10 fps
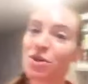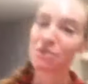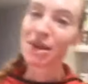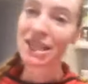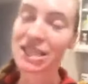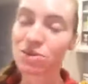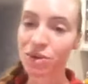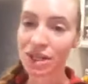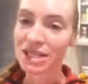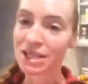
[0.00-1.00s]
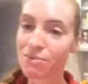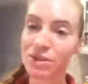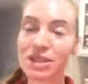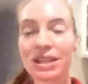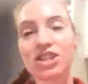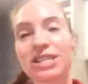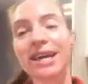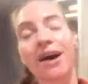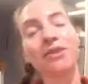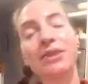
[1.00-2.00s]
can make this really simple,
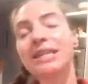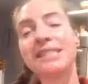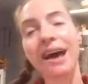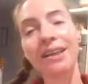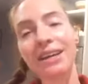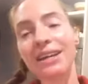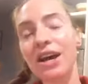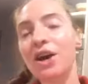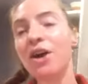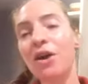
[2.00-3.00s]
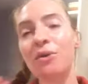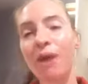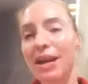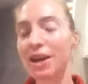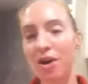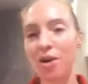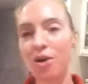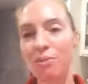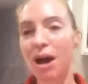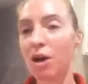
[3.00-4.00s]
delicious, healthy salad right at
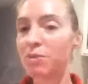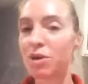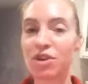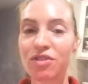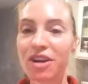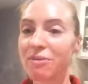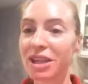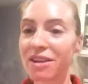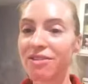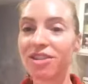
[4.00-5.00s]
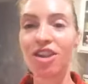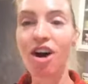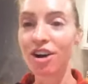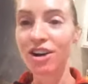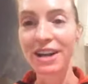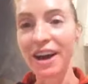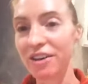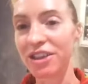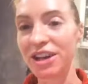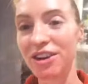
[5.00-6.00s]
home, help you and your family live longer and
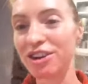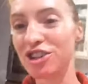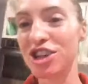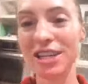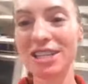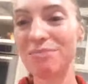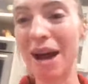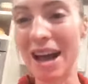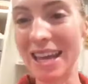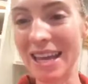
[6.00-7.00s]
healthier just by